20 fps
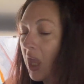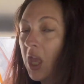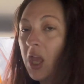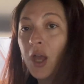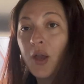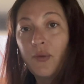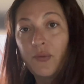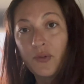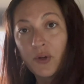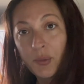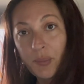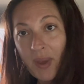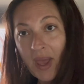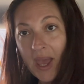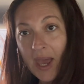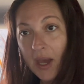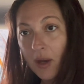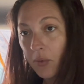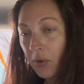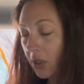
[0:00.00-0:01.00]
For
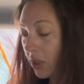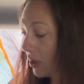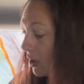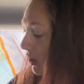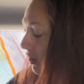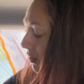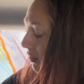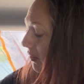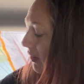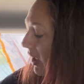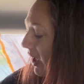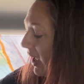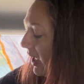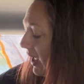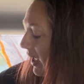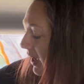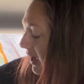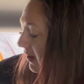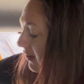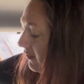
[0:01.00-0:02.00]
power, I
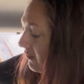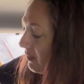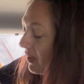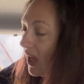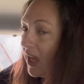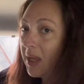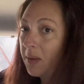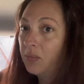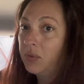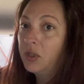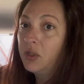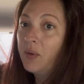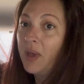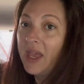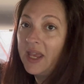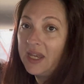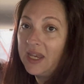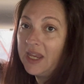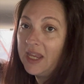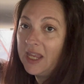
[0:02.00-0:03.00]
have my Blue
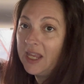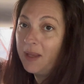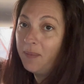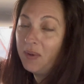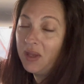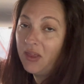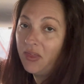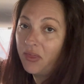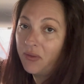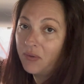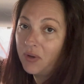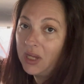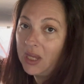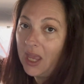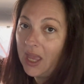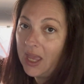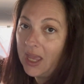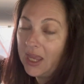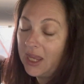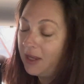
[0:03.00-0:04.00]
Eddy
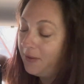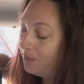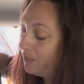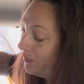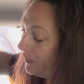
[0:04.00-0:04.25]
EB3A.